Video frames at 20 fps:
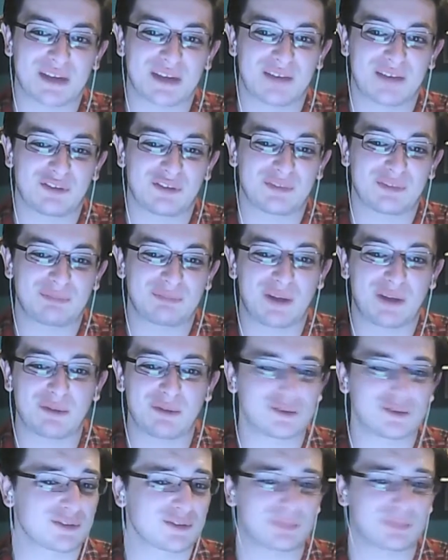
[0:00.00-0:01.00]
were given, they
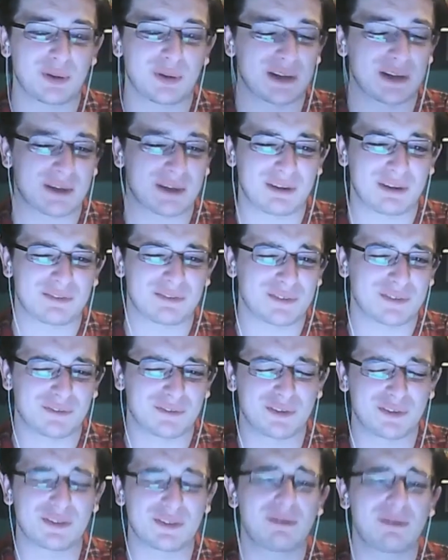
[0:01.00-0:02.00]
were just pulling away from the
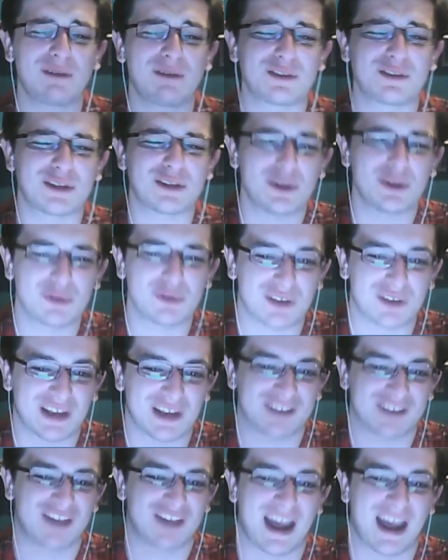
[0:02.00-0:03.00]
field. They were even
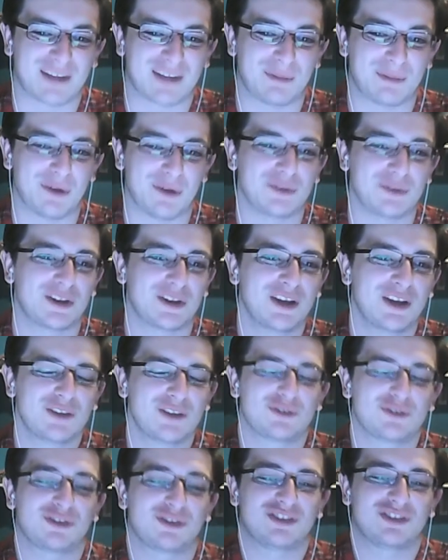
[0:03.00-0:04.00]
using attack mode
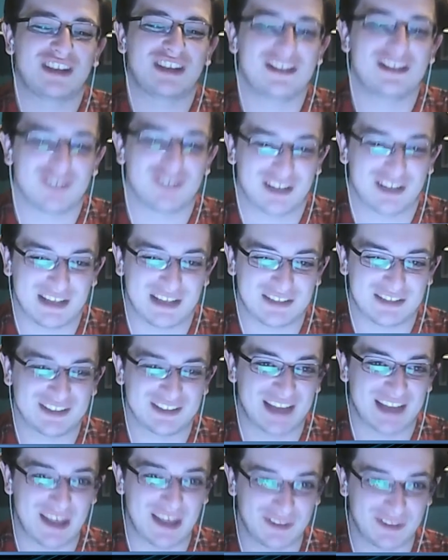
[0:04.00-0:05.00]
strategically
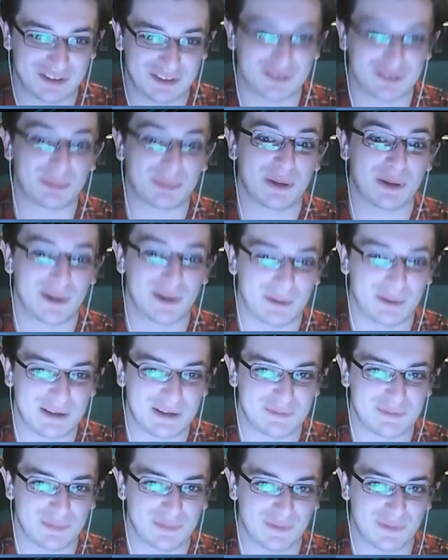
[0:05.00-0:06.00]
together to pull
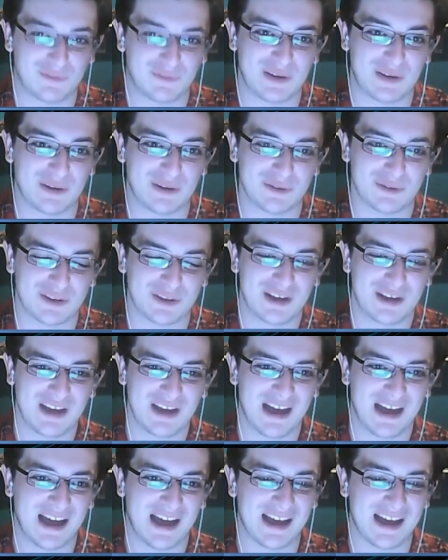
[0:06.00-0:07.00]
away from the field.
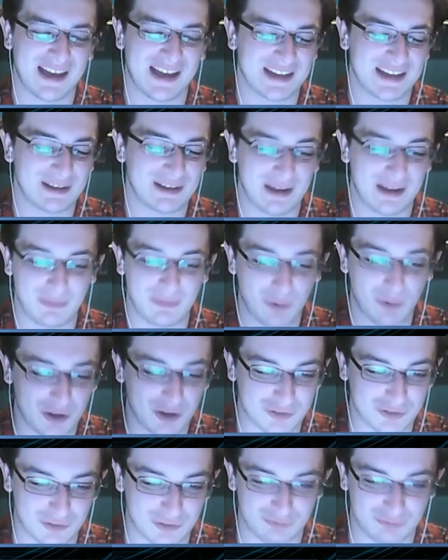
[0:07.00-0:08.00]
And it
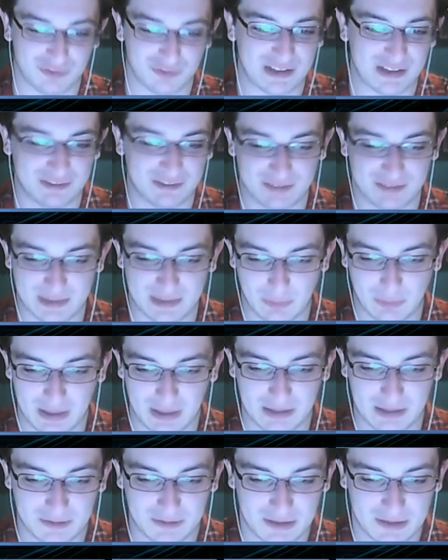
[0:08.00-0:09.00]
worked really, really
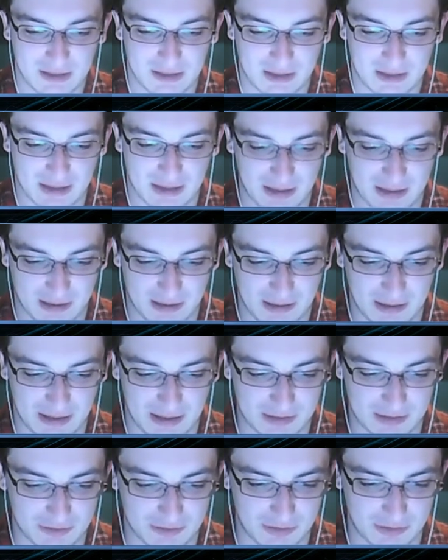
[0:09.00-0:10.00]
well.
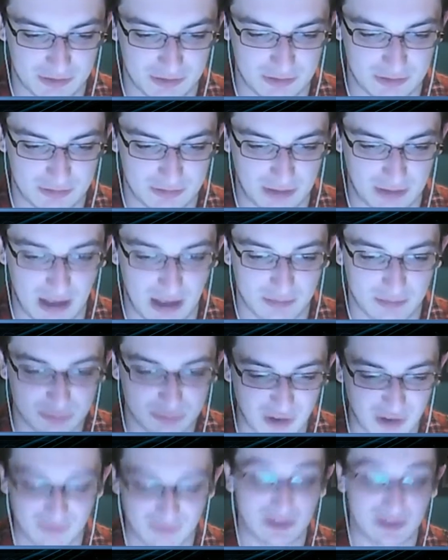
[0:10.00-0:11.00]
And yeah,
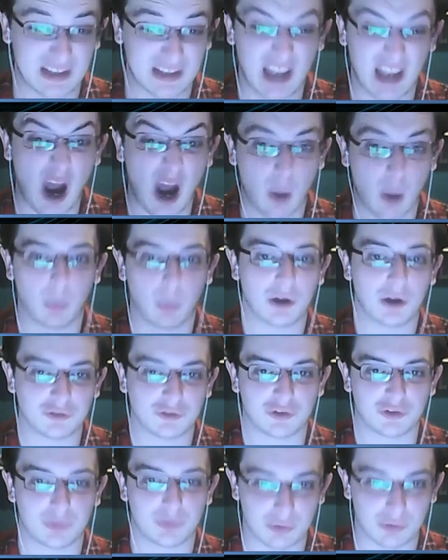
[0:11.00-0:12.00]
definitely a
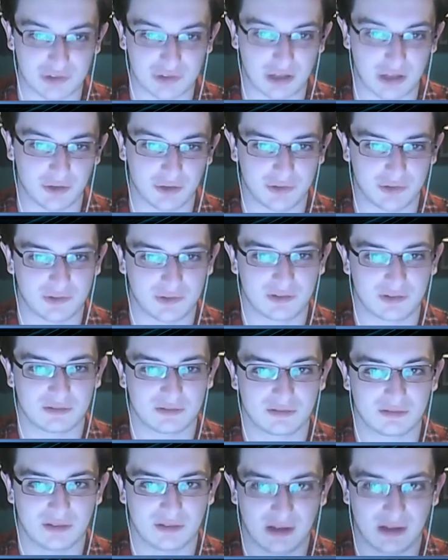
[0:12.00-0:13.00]
1-2 was lost
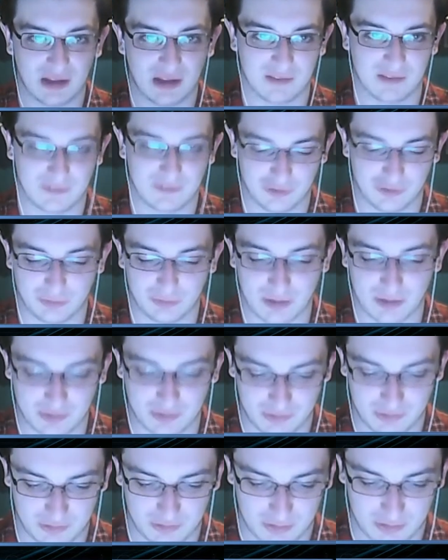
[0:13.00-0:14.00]
in this
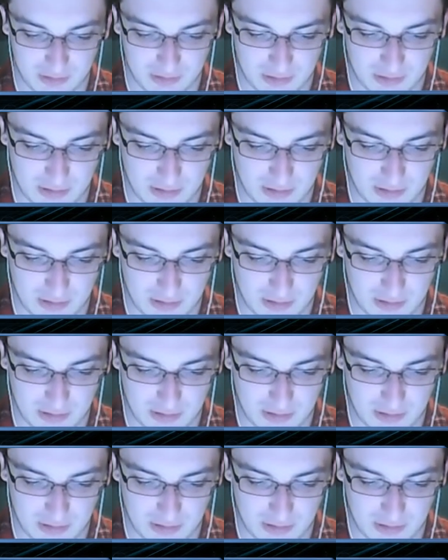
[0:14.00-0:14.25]
race.